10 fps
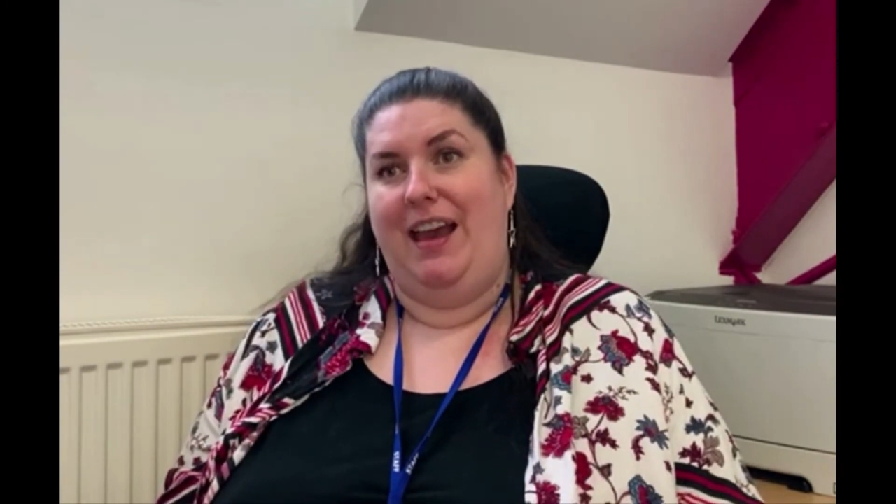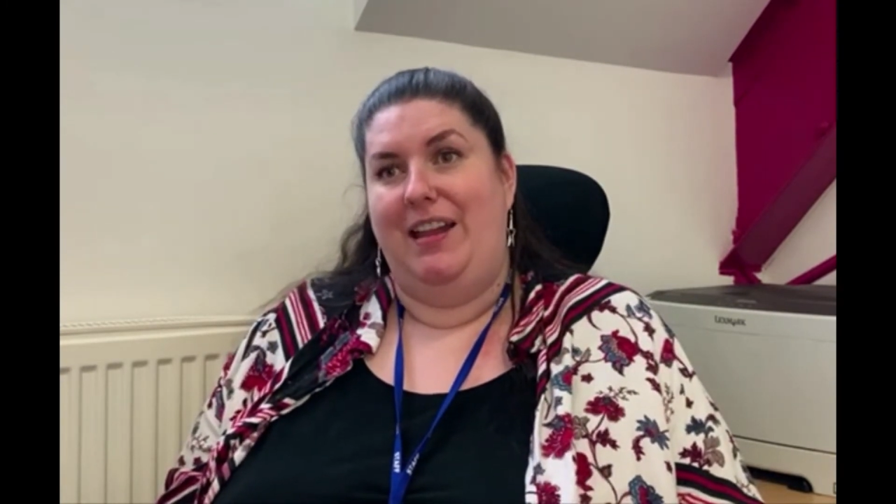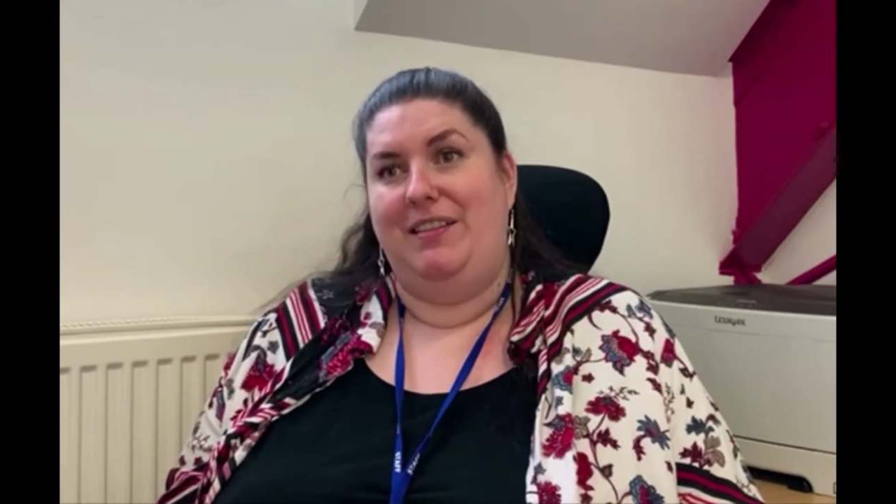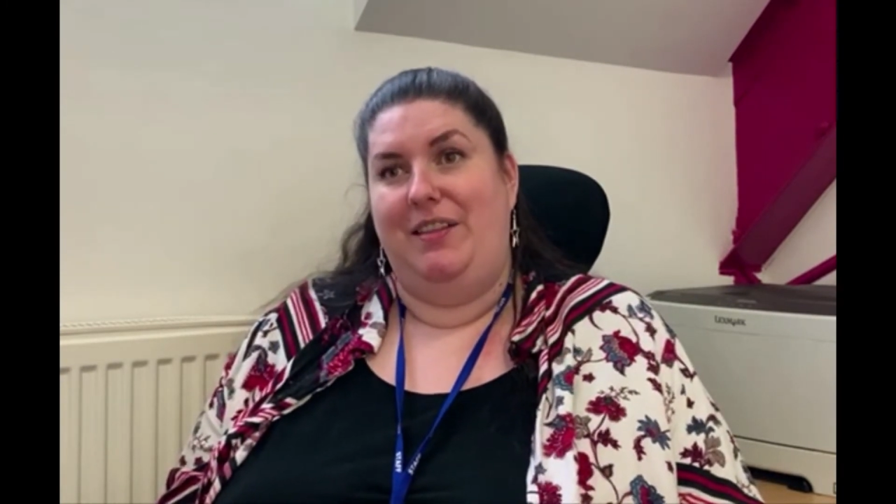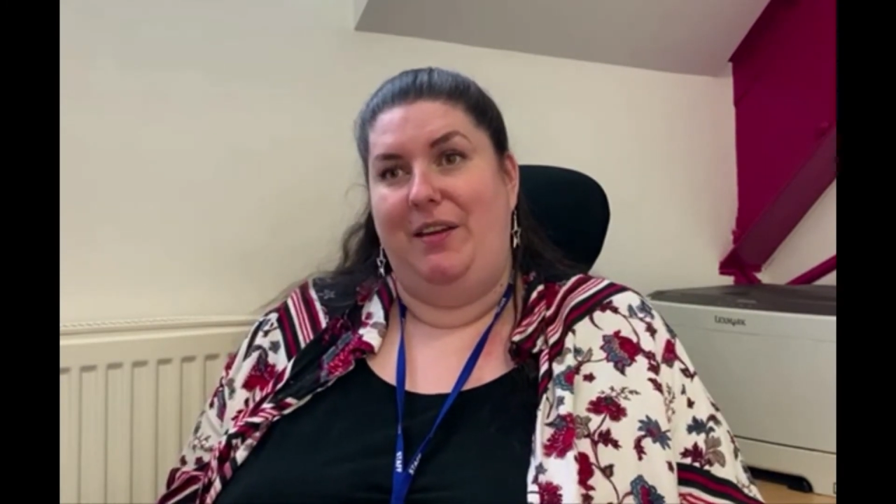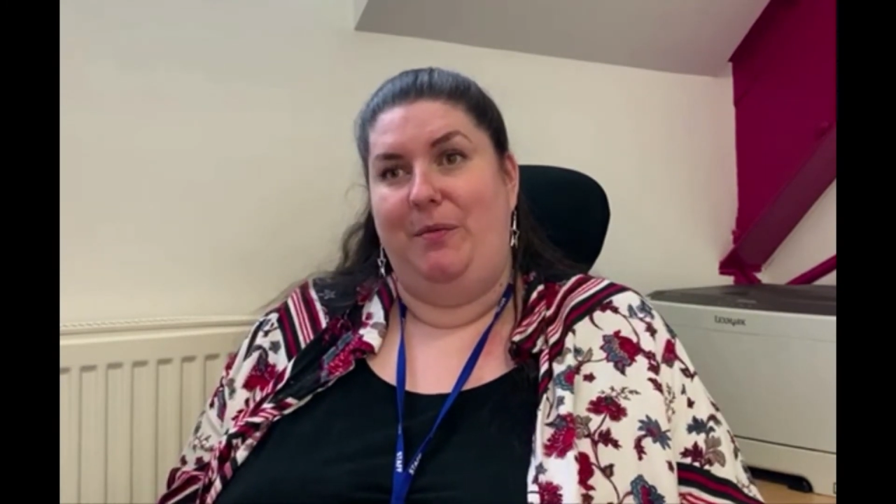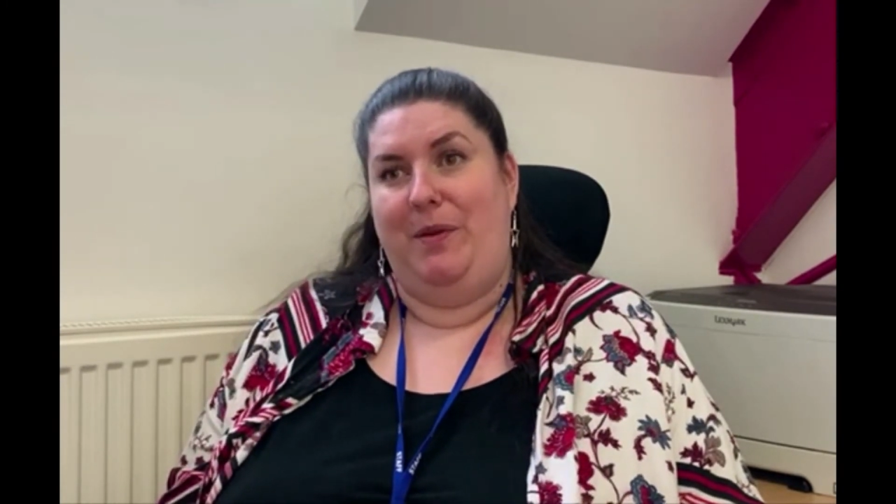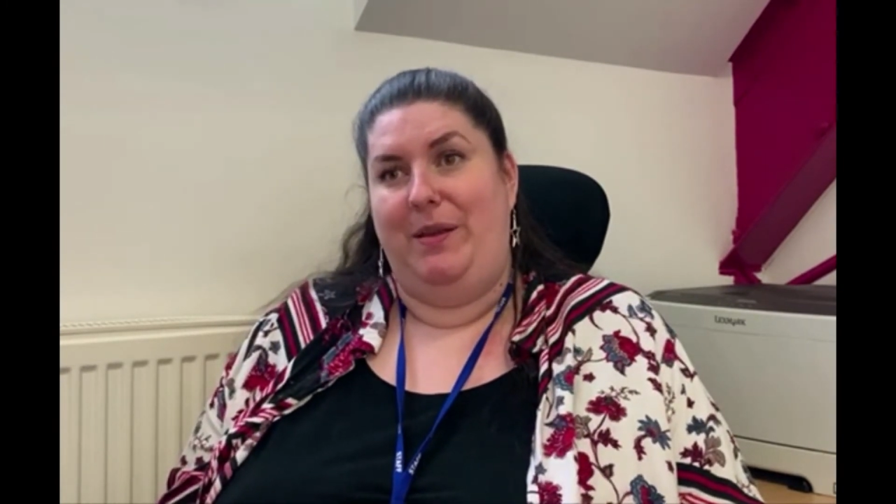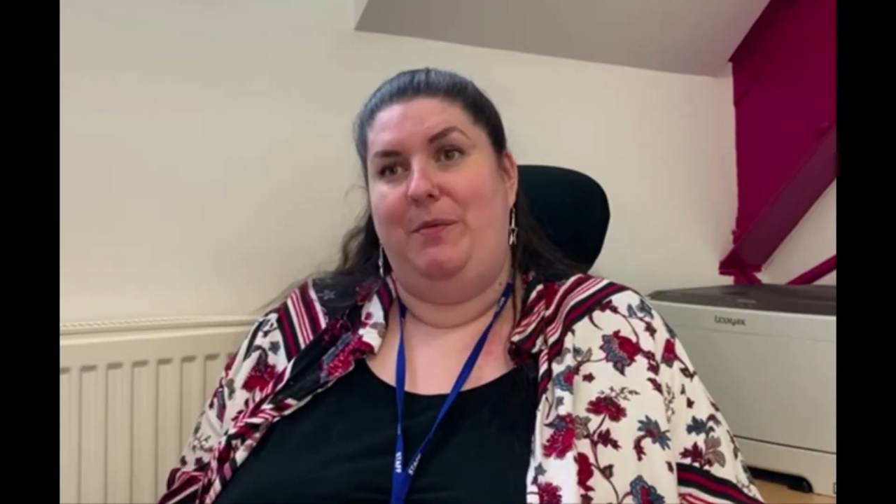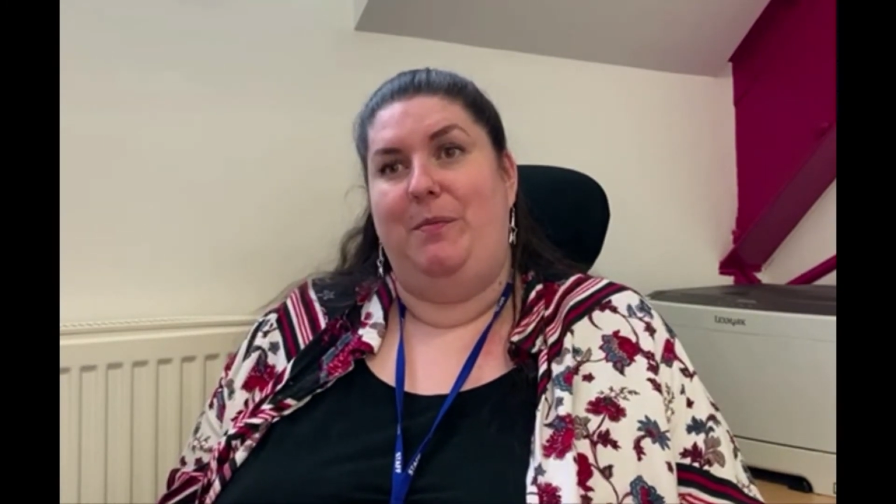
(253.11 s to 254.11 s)
and that
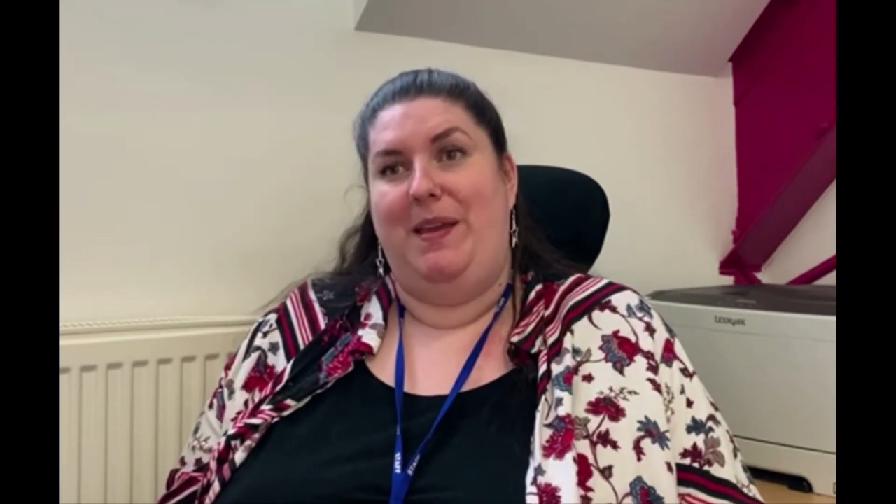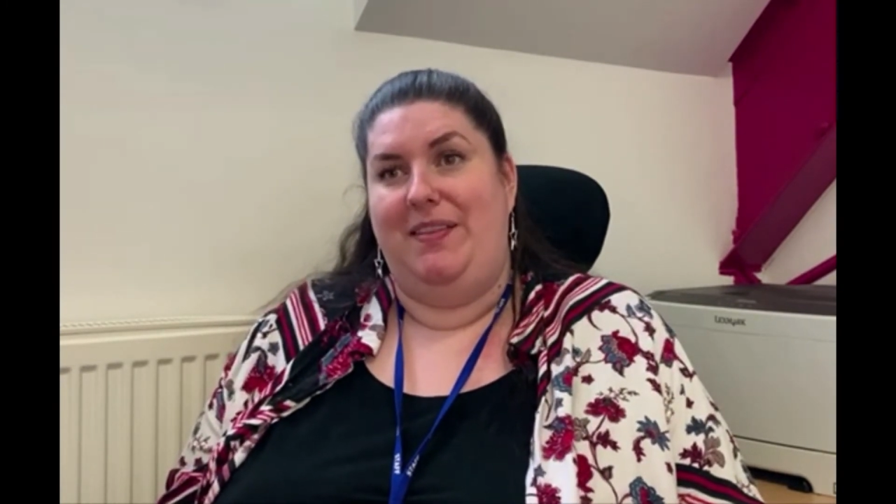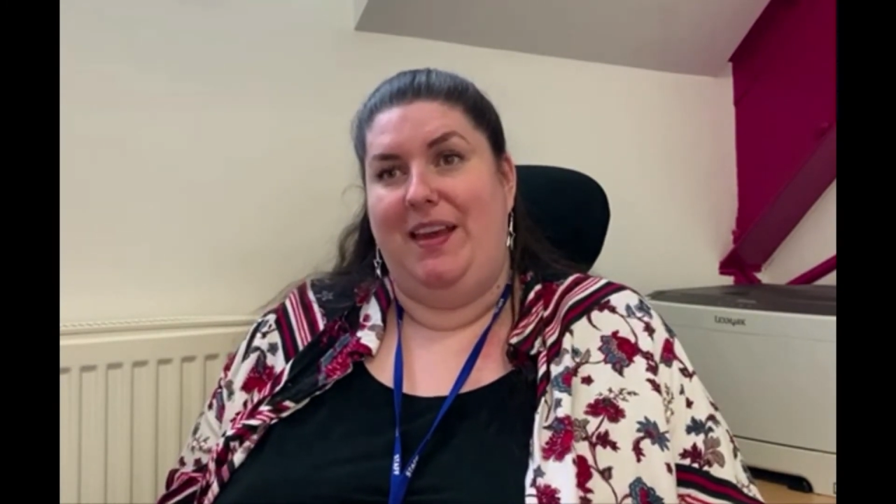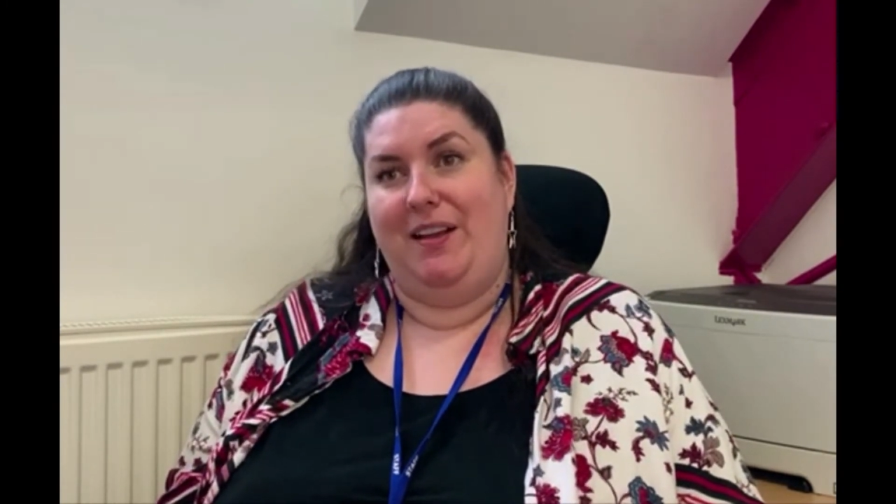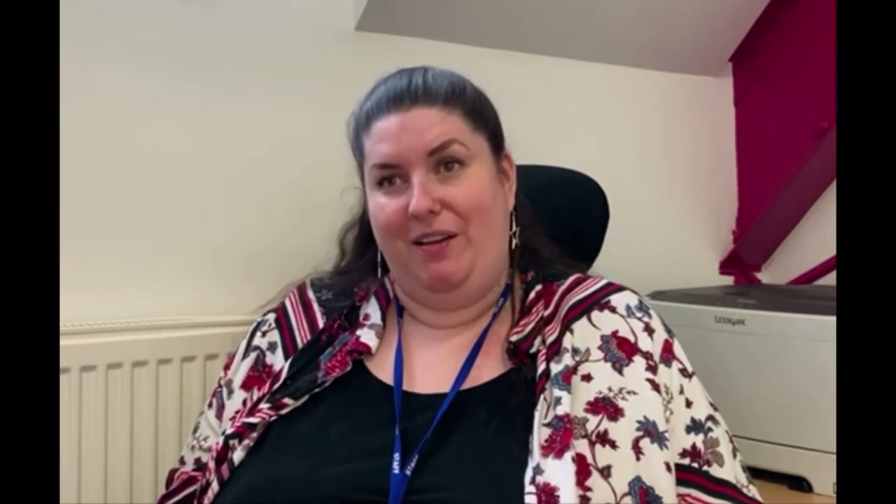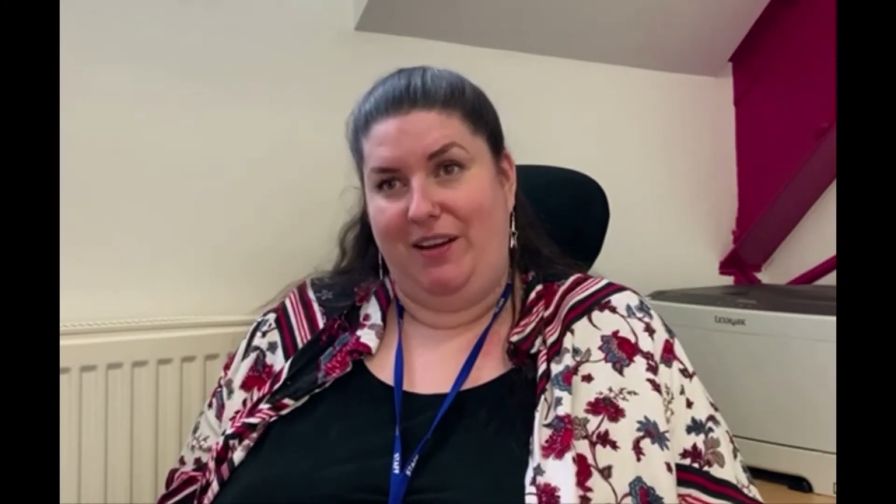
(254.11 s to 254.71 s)
we will be that